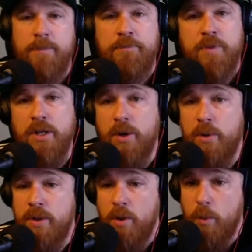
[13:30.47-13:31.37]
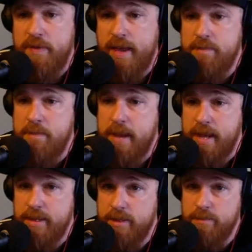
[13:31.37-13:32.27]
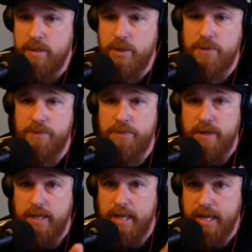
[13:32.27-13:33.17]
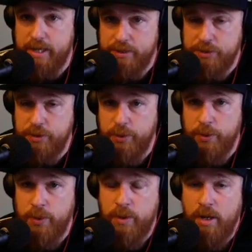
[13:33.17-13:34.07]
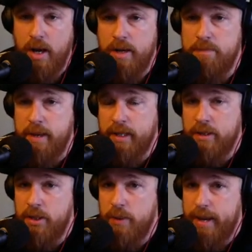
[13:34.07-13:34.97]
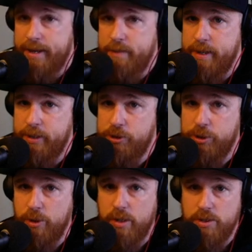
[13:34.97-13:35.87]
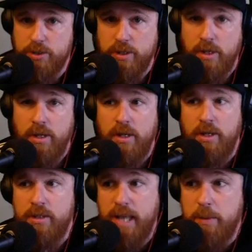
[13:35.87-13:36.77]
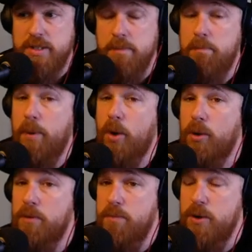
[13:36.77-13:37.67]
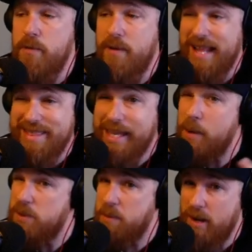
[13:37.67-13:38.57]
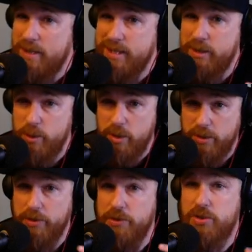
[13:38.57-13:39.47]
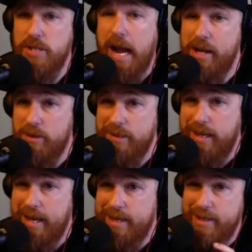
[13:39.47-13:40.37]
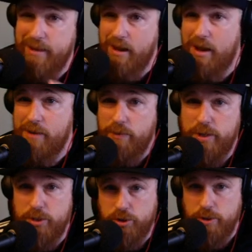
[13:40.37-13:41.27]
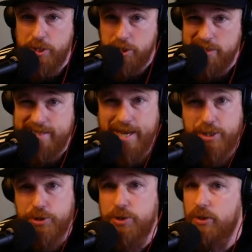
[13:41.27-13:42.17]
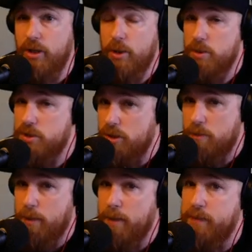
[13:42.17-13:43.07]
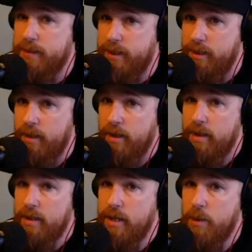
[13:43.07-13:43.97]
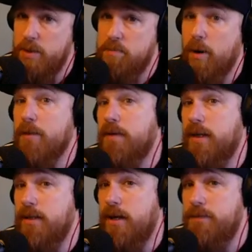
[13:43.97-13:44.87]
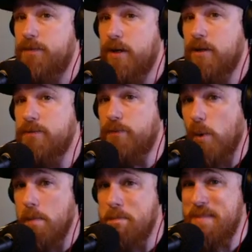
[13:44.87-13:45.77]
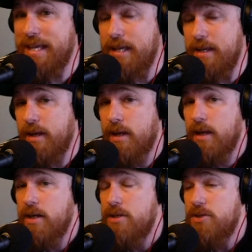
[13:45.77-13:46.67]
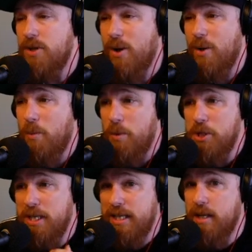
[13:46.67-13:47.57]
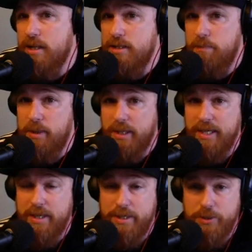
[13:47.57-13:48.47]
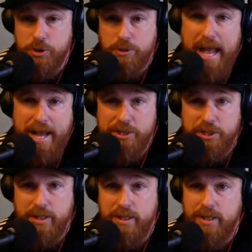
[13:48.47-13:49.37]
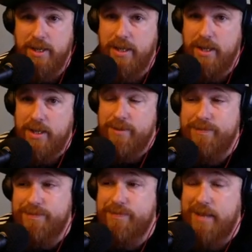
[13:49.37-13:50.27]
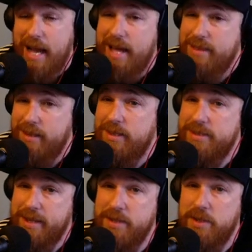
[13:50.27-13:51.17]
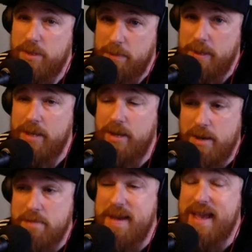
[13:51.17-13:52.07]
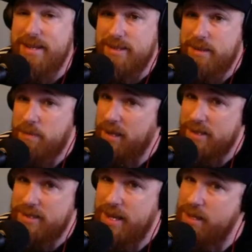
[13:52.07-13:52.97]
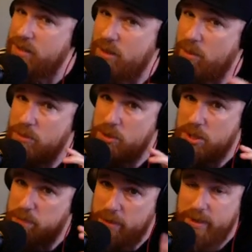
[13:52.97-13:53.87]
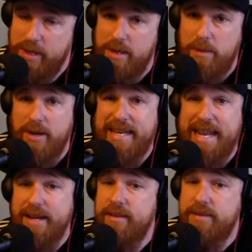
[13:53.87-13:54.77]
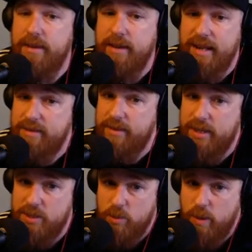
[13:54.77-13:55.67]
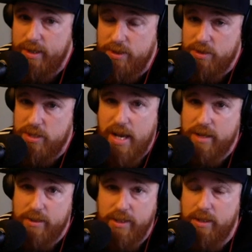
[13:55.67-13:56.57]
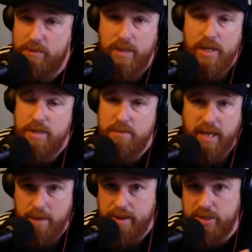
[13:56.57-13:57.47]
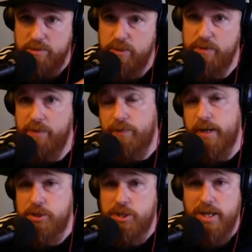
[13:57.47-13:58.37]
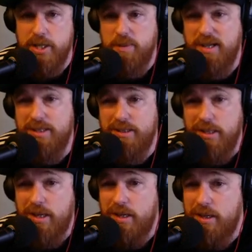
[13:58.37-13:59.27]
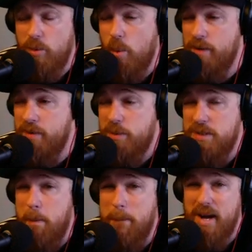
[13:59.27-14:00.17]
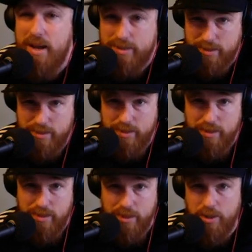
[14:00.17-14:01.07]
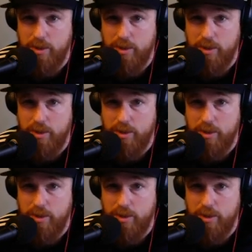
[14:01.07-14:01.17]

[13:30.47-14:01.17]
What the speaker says: You know, when they made the move into making the new animated shorts, that was a bold move, and I think it was because they knew that their style guide and that off-registration textured look was so perfect that it was perfect enough for Mickey. So when you get into building an attraction, I think this thing's going to be amazing because they don't just put him on anything. And I think that's why there's not like a Mickey Mouse movie franchise, because what if it was a bust? You know,